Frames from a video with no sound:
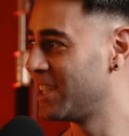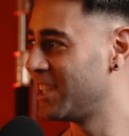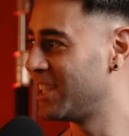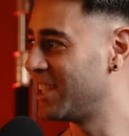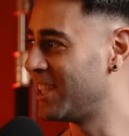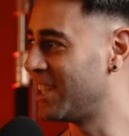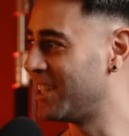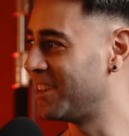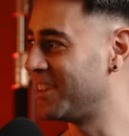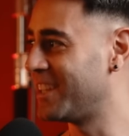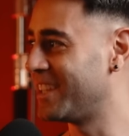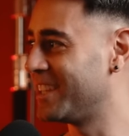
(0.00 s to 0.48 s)

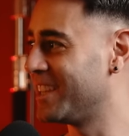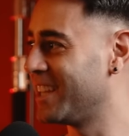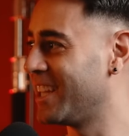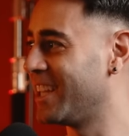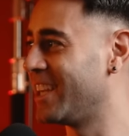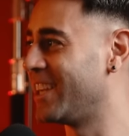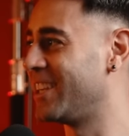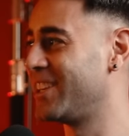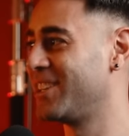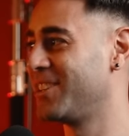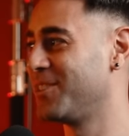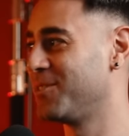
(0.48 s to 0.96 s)
Mm. And then,
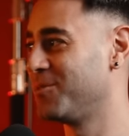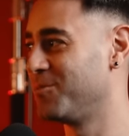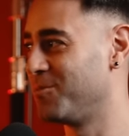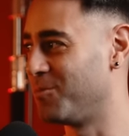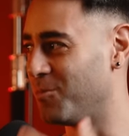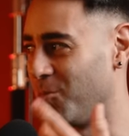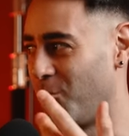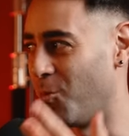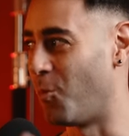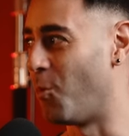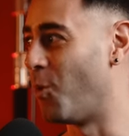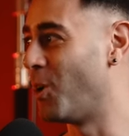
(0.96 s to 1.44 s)
like,
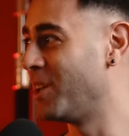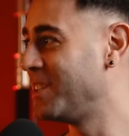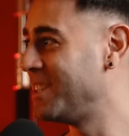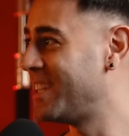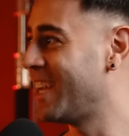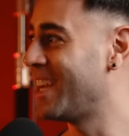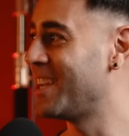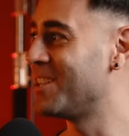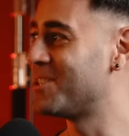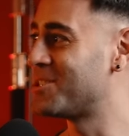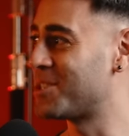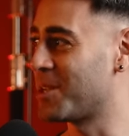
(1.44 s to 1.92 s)
one
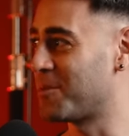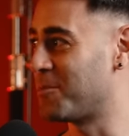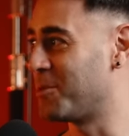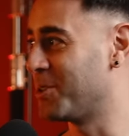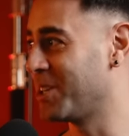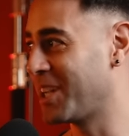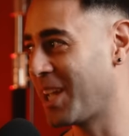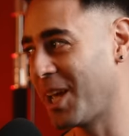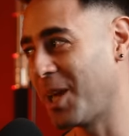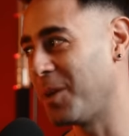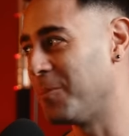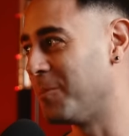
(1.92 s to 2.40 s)
day
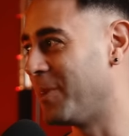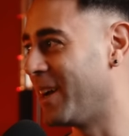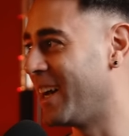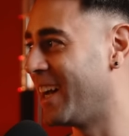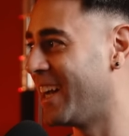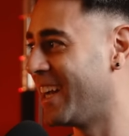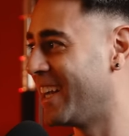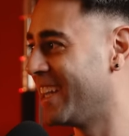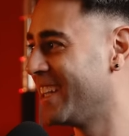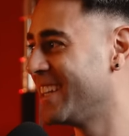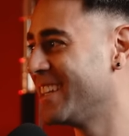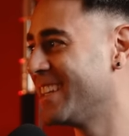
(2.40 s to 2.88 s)
someone came
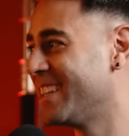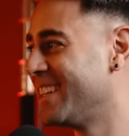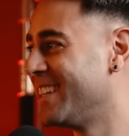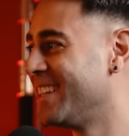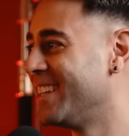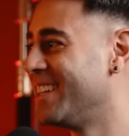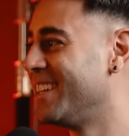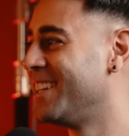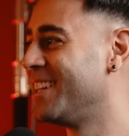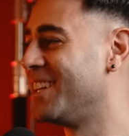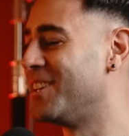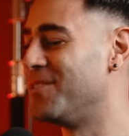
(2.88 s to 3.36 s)
by
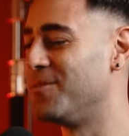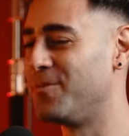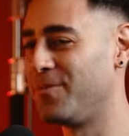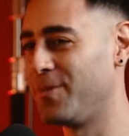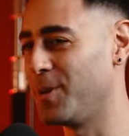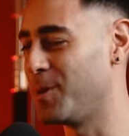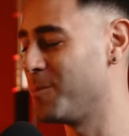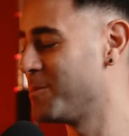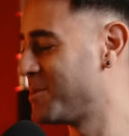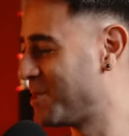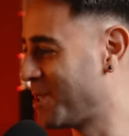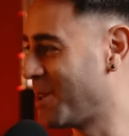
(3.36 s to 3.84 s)
and
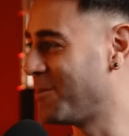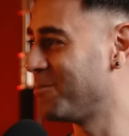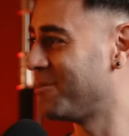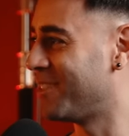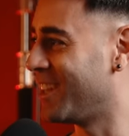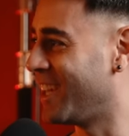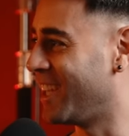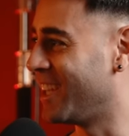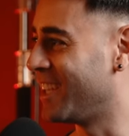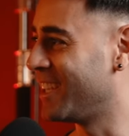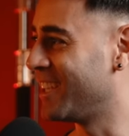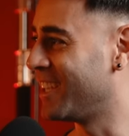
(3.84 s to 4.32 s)
filmed
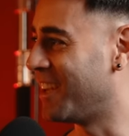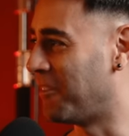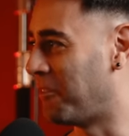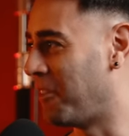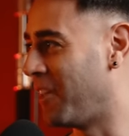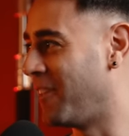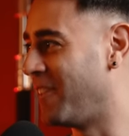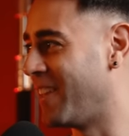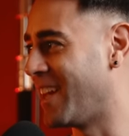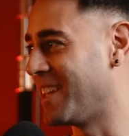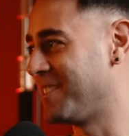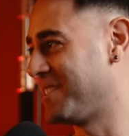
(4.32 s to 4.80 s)
something, and
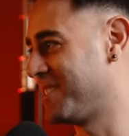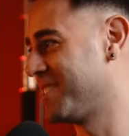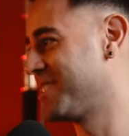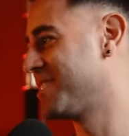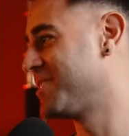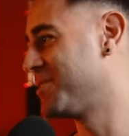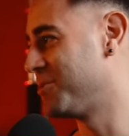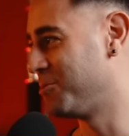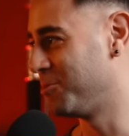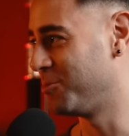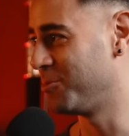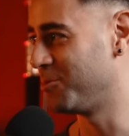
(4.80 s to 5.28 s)
then that's...